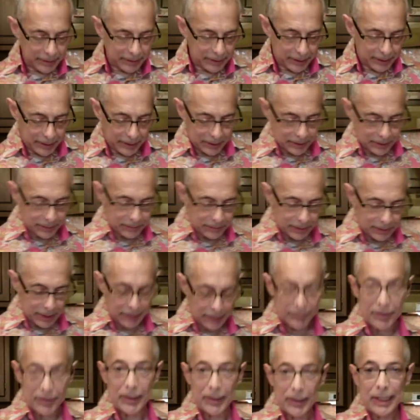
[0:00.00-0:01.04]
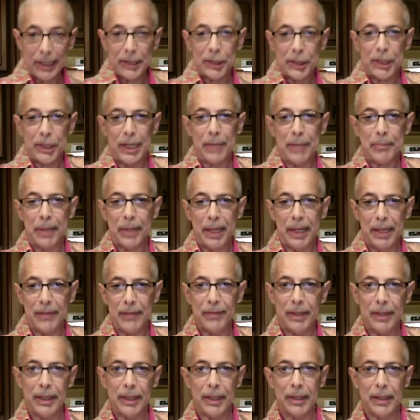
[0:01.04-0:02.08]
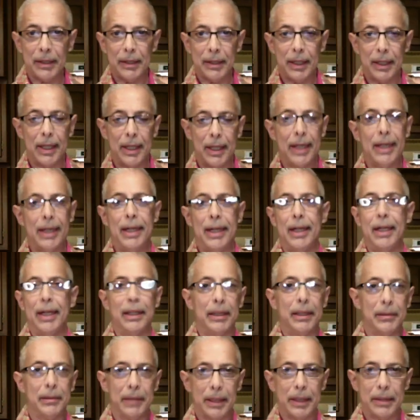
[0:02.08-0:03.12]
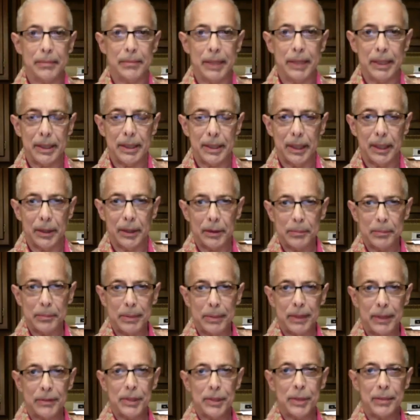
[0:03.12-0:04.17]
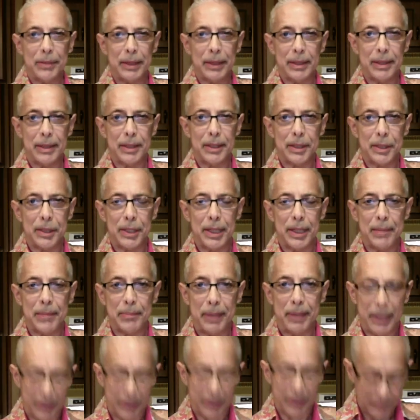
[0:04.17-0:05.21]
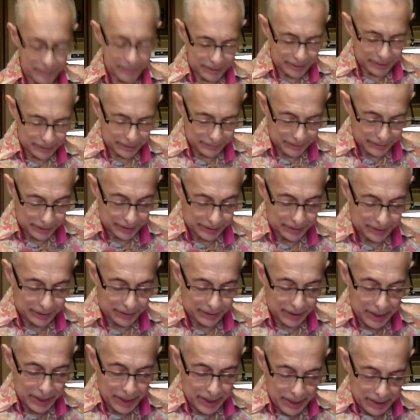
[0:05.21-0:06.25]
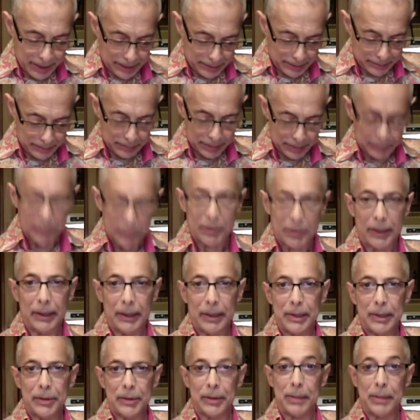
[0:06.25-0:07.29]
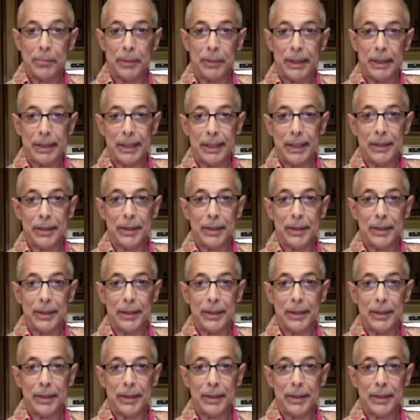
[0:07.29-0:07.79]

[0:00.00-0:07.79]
to, if you get champagne vinegar, I highly recommend it. The little bit of sweetness in champagne vinegar is what really sort of brings out the